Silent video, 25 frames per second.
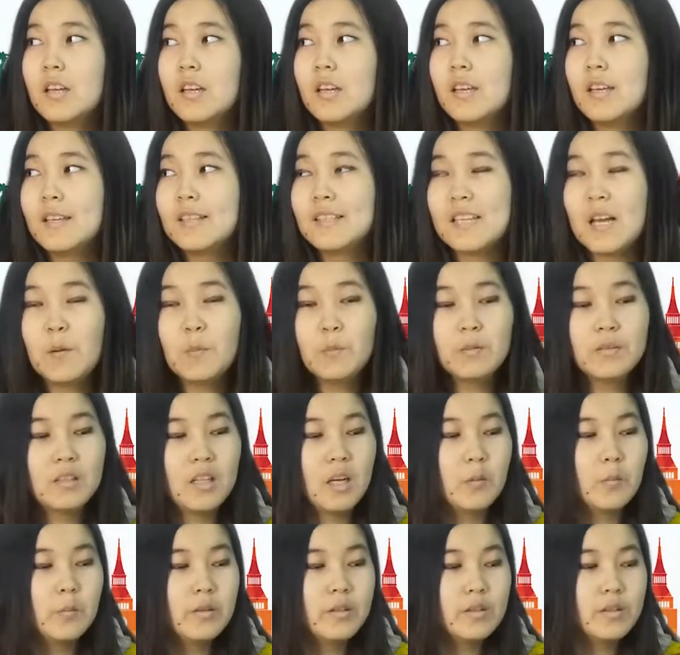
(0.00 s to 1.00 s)
Example
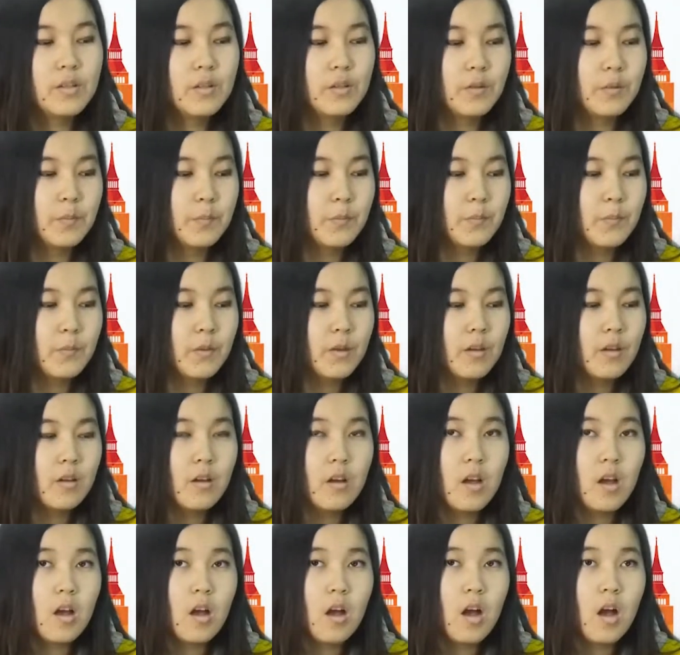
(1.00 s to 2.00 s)
number 2.
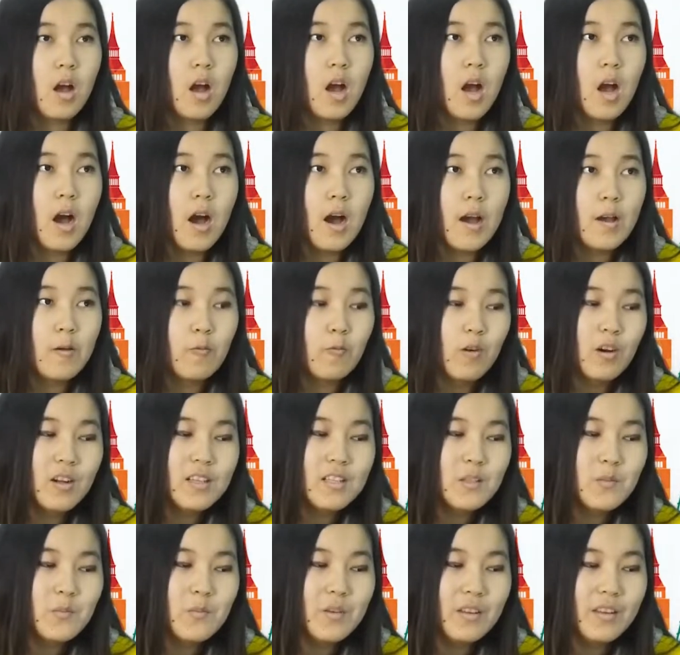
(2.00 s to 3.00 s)
I
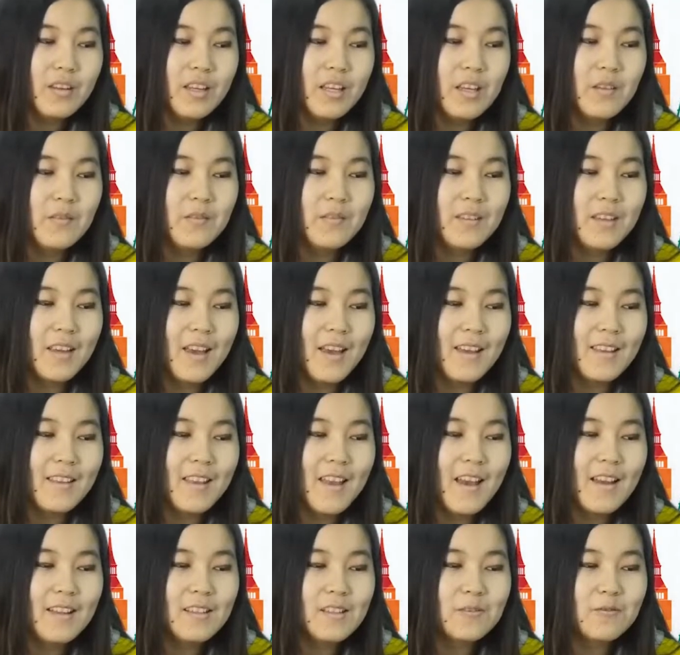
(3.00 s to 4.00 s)
once believed and
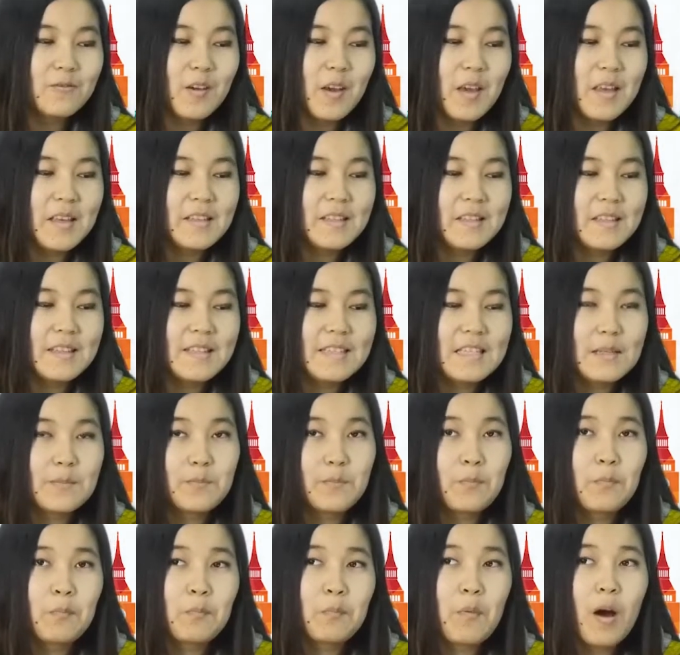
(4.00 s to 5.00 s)
had faith in the
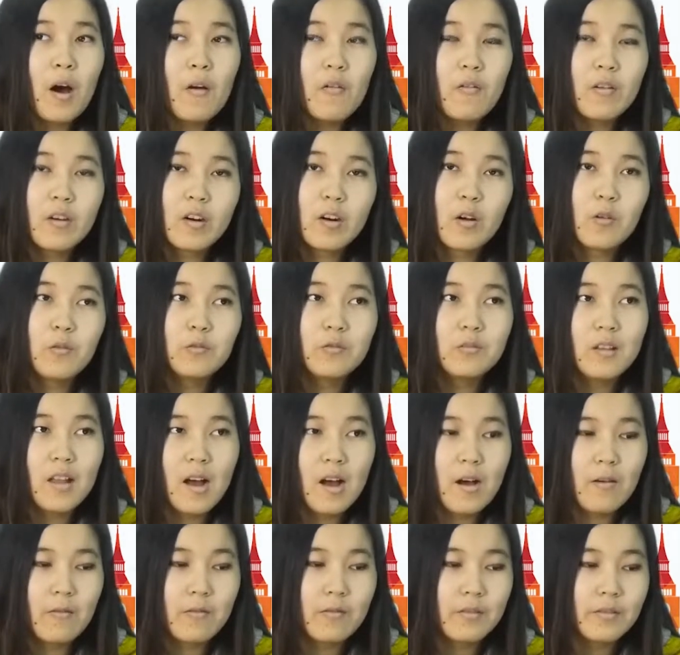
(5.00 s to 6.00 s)
power of
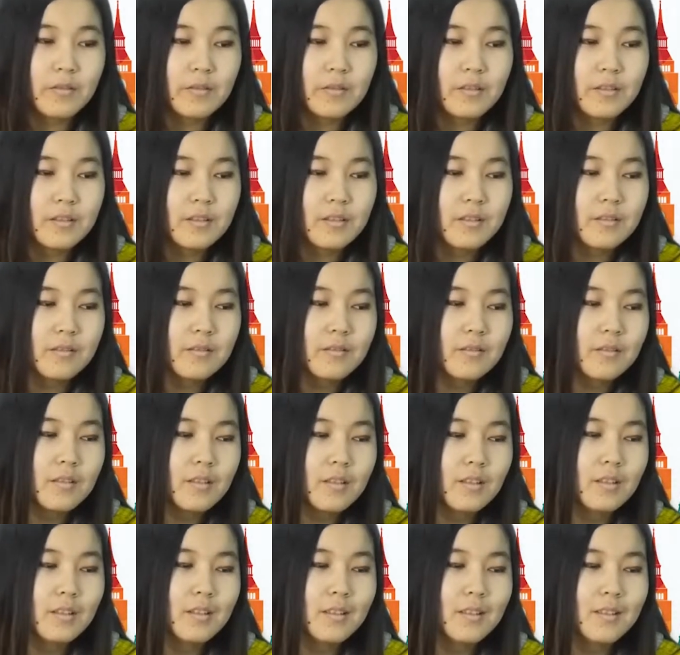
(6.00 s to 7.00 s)
love.
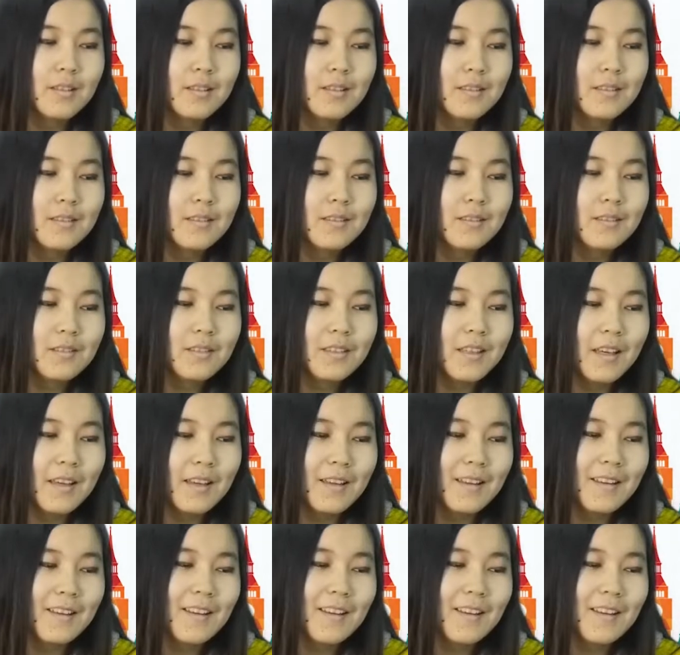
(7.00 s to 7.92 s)
Okay.